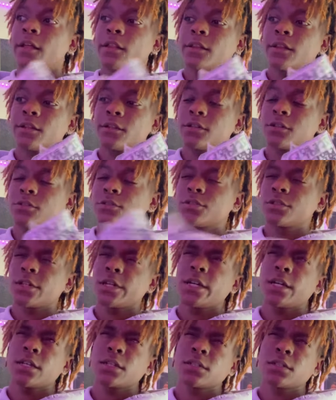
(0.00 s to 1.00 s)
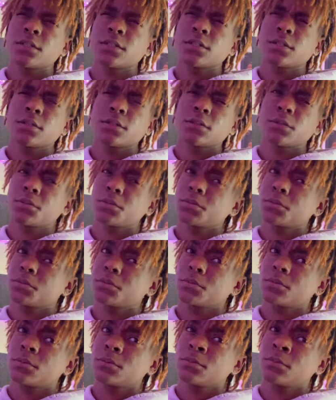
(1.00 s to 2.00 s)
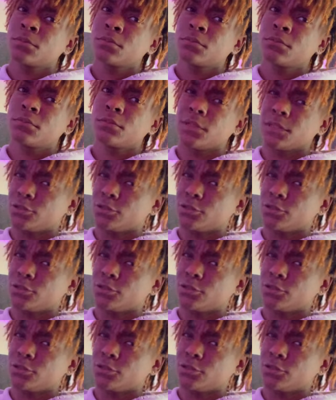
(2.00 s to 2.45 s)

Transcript: like the track, the